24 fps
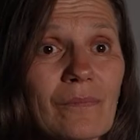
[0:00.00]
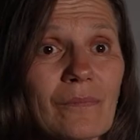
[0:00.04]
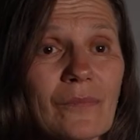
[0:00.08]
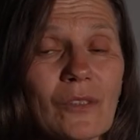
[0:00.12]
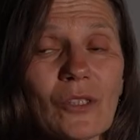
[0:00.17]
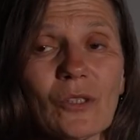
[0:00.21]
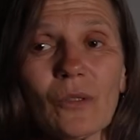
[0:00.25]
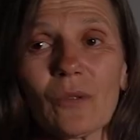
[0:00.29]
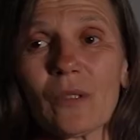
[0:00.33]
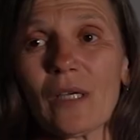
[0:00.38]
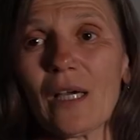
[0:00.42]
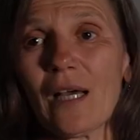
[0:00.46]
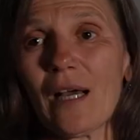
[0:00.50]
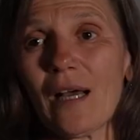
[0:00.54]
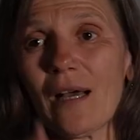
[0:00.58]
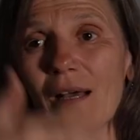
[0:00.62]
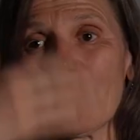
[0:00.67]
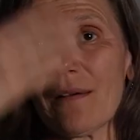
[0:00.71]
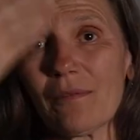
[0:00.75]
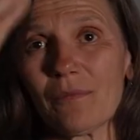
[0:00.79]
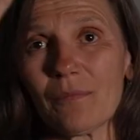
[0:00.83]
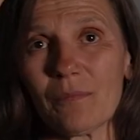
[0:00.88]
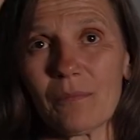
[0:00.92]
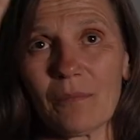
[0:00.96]
So you
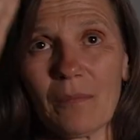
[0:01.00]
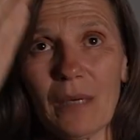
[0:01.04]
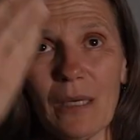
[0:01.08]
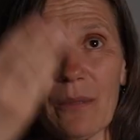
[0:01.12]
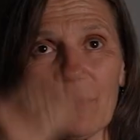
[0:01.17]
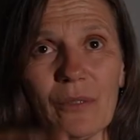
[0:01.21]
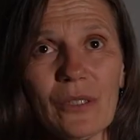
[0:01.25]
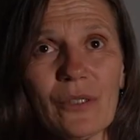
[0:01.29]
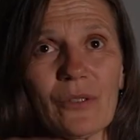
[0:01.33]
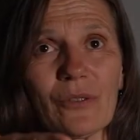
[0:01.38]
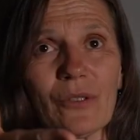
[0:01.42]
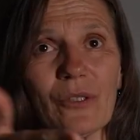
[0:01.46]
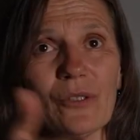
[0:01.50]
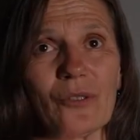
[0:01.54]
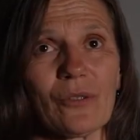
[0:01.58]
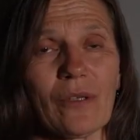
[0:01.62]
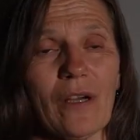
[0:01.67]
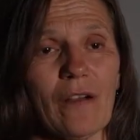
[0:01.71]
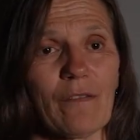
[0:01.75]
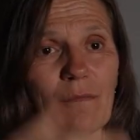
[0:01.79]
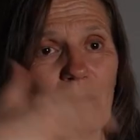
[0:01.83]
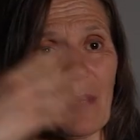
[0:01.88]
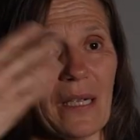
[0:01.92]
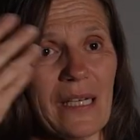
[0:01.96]
have my research, you
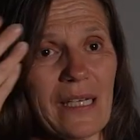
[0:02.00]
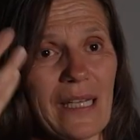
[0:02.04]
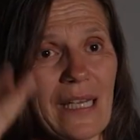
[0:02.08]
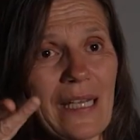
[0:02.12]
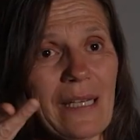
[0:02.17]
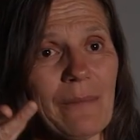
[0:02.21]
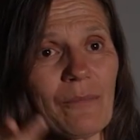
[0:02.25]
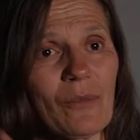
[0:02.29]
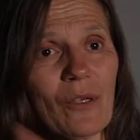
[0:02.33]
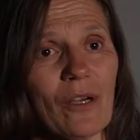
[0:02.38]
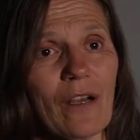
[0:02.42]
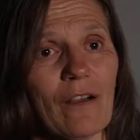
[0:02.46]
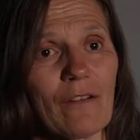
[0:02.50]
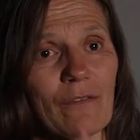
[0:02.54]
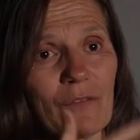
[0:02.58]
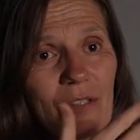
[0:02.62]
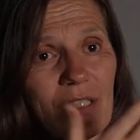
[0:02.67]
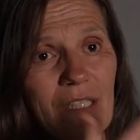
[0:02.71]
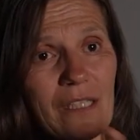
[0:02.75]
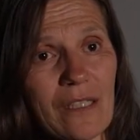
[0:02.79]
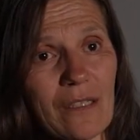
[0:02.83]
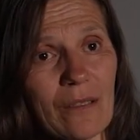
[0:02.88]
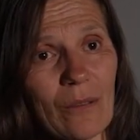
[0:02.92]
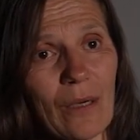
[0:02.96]
have my name, you have
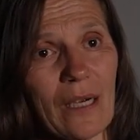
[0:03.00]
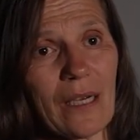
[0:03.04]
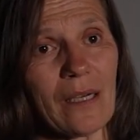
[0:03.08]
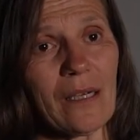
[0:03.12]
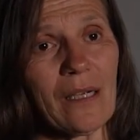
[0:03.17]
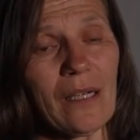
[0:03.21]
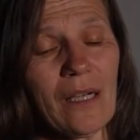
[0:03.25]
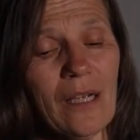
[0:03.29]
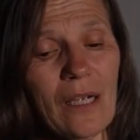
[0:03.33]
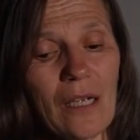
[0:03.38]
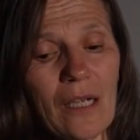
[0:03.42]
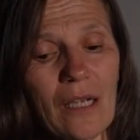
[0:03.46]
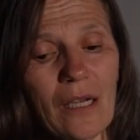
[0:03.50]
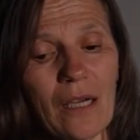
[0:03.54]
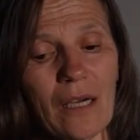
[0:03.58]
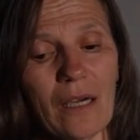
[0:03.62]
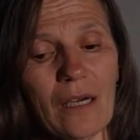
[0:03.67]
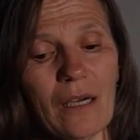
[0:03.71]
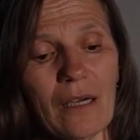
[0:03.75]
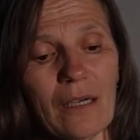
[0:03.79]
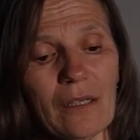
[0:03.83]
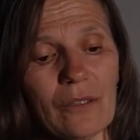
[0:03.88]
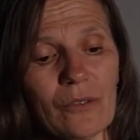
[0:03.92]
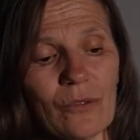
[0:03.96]
the year,
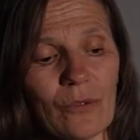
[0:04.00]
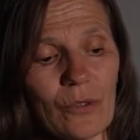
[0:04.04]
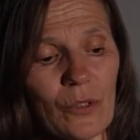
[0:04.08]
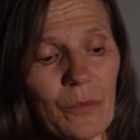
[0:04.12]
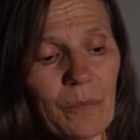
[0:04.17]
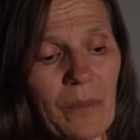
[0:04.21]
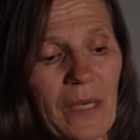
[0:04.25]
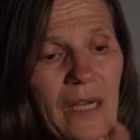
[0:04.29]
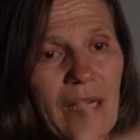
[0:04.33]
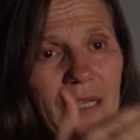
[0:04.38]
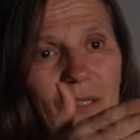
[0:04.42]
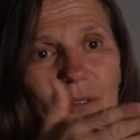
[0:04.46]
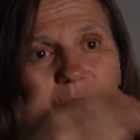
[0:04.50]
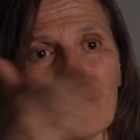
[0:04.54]
so Spain